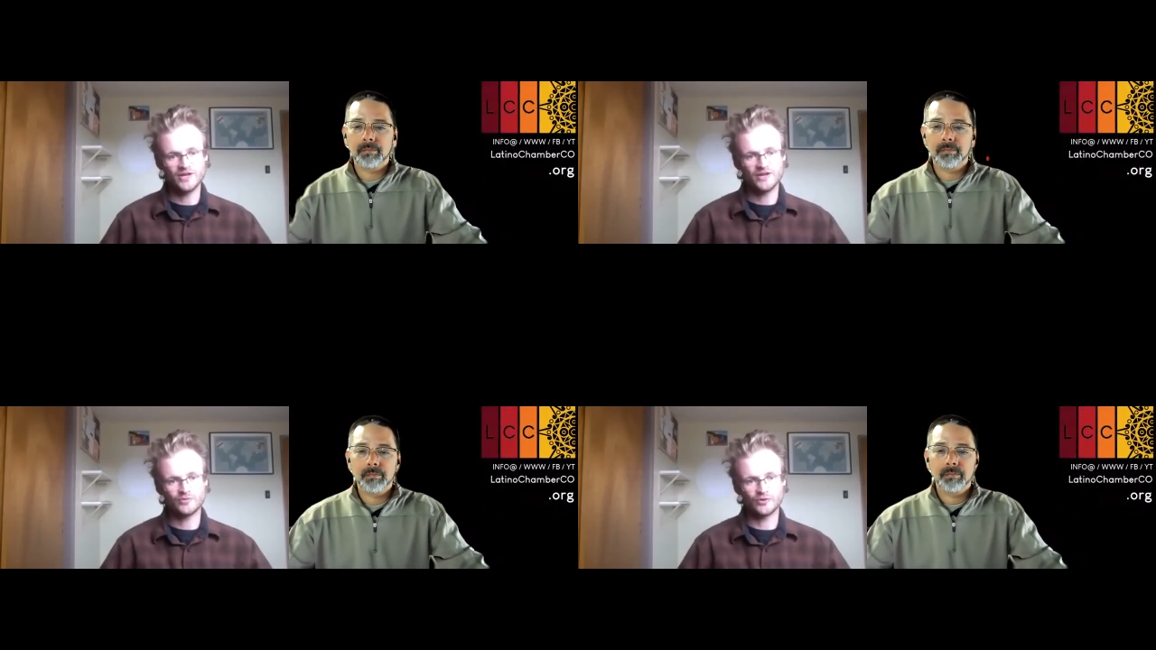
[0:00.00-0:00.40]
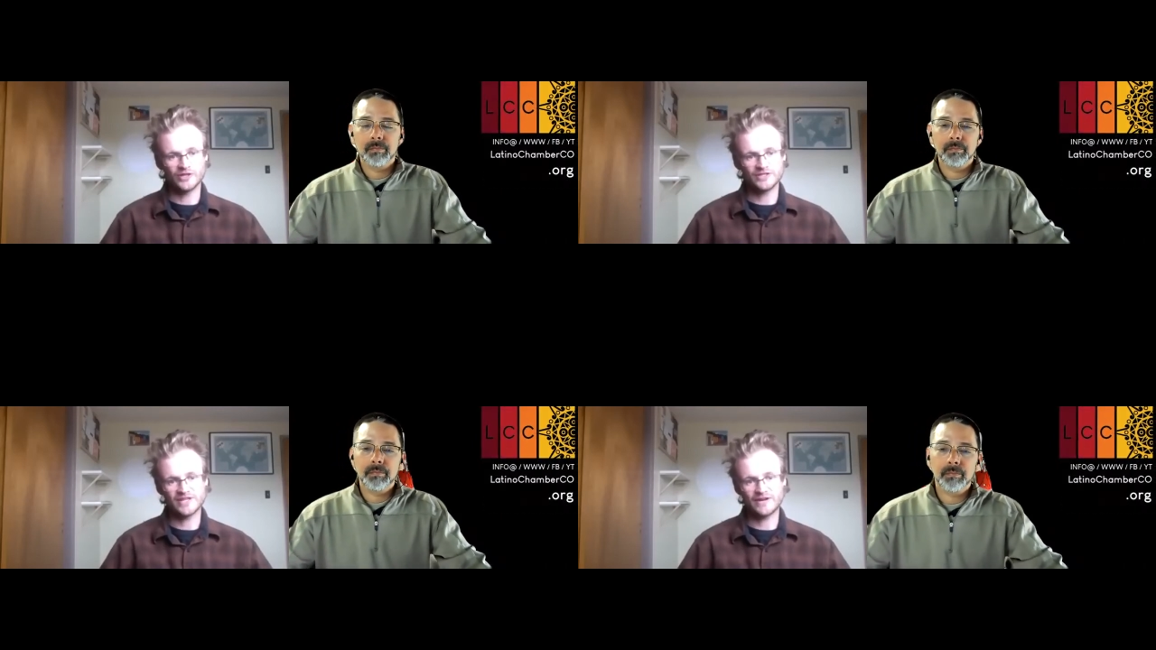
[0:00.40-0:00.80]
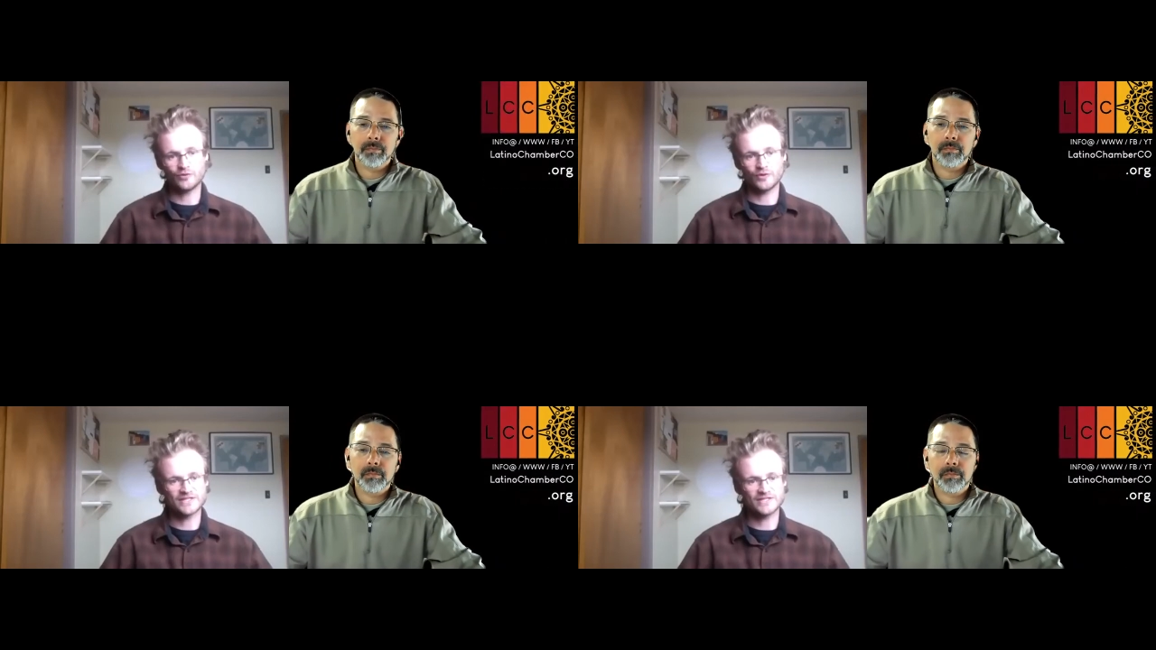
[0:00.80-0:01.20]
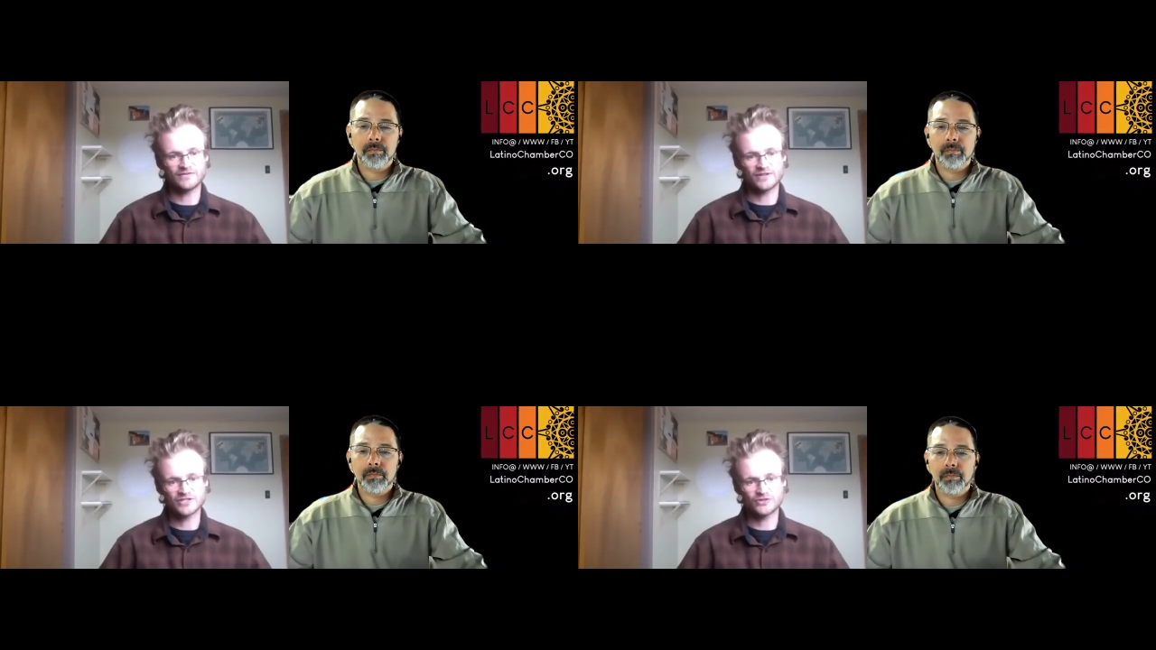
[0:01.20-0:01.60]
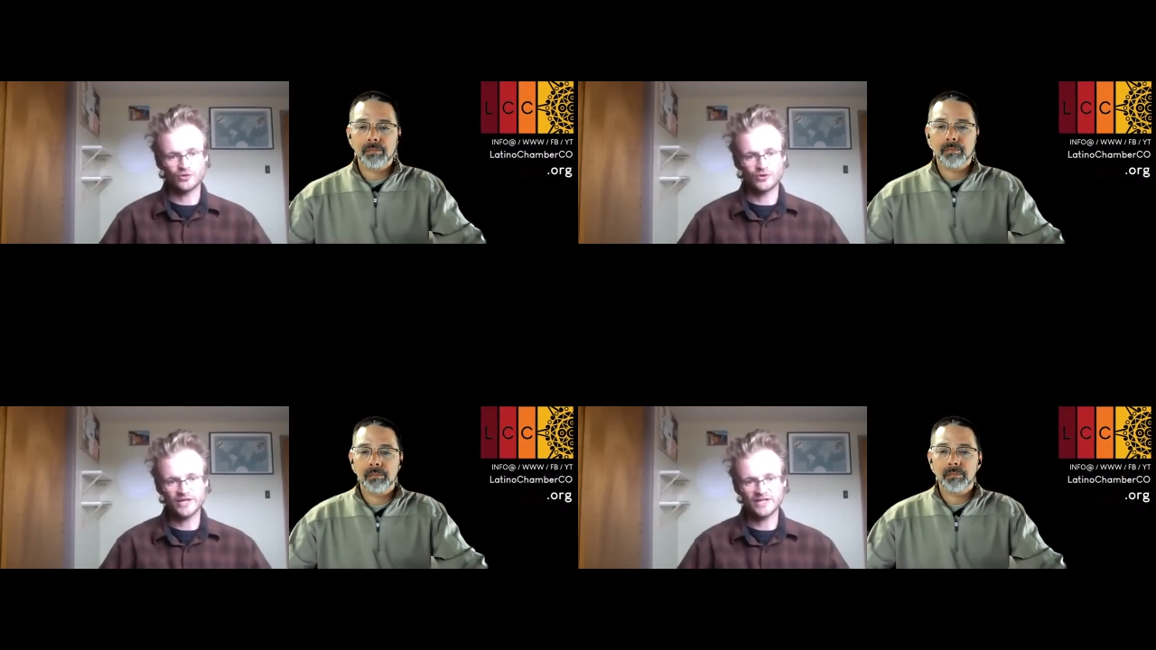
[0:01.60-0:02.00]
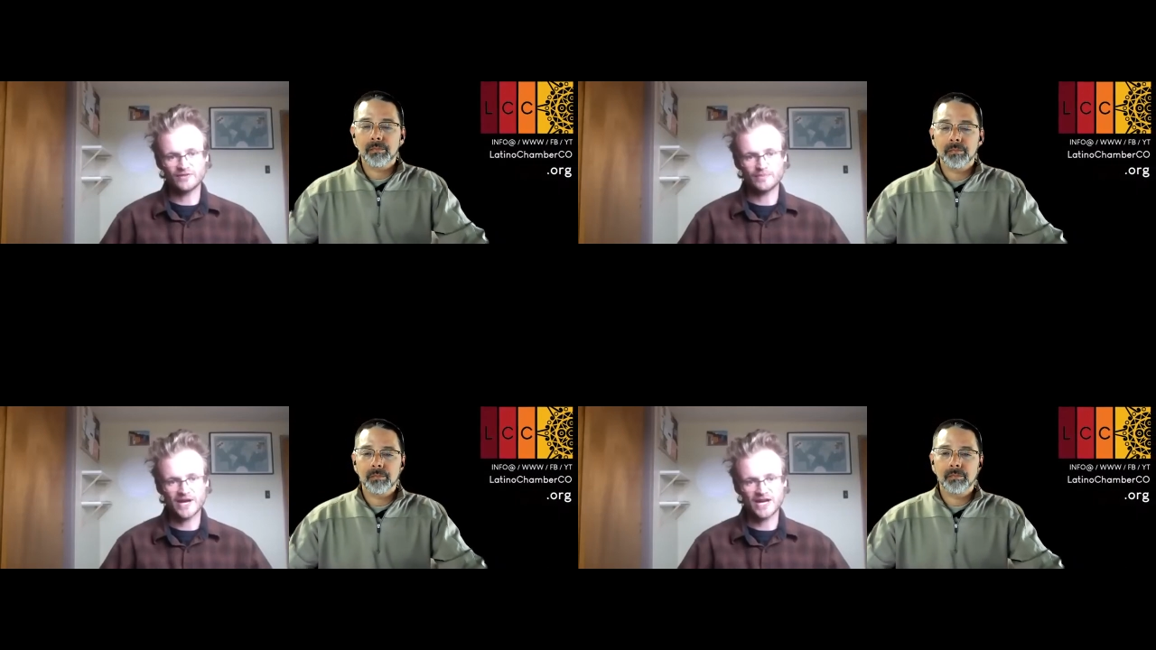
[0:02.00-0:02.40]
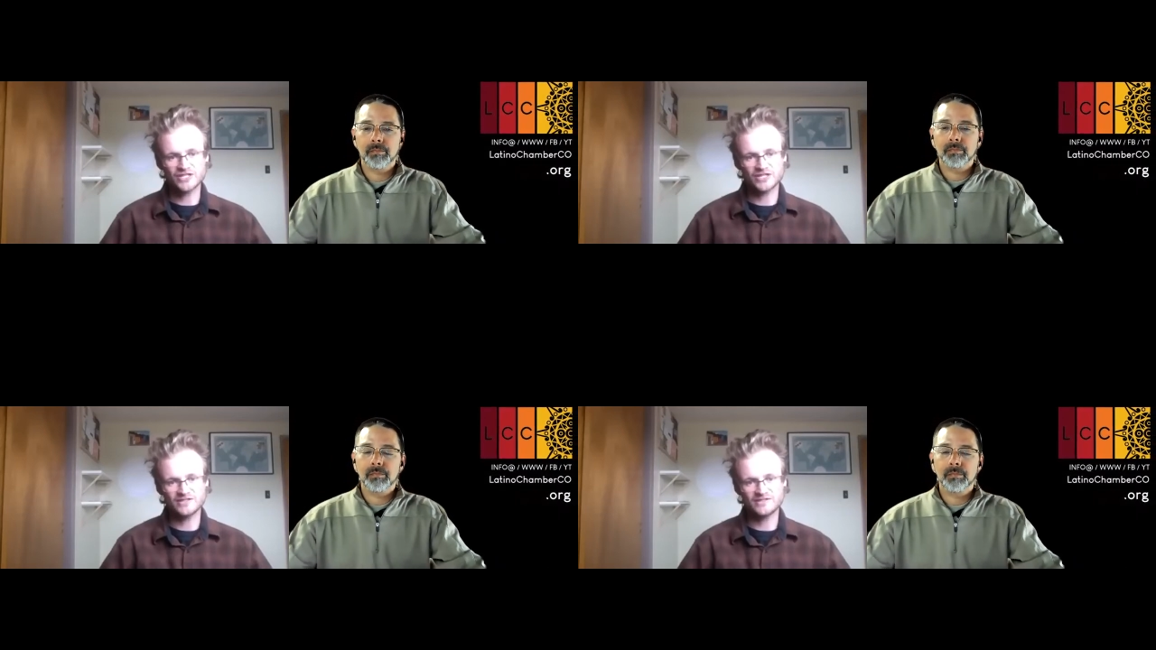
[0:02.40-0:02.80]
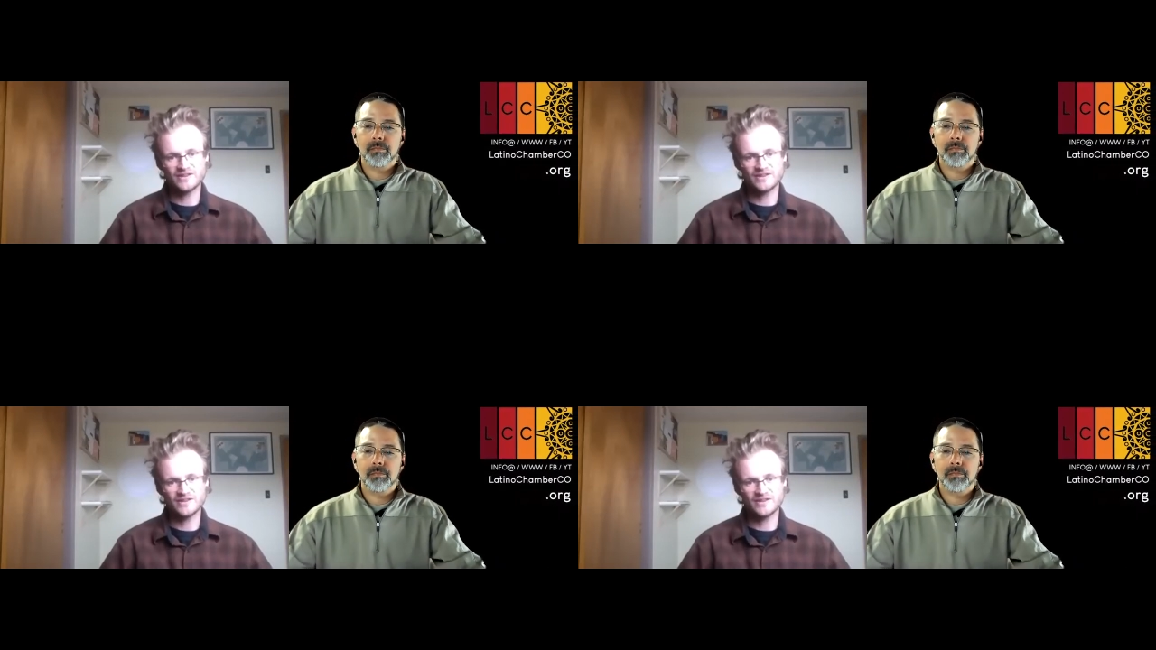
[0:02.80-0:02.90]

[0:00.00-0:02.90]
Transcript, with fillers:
Speaker 1: We realize that everyone has a different story and different passions,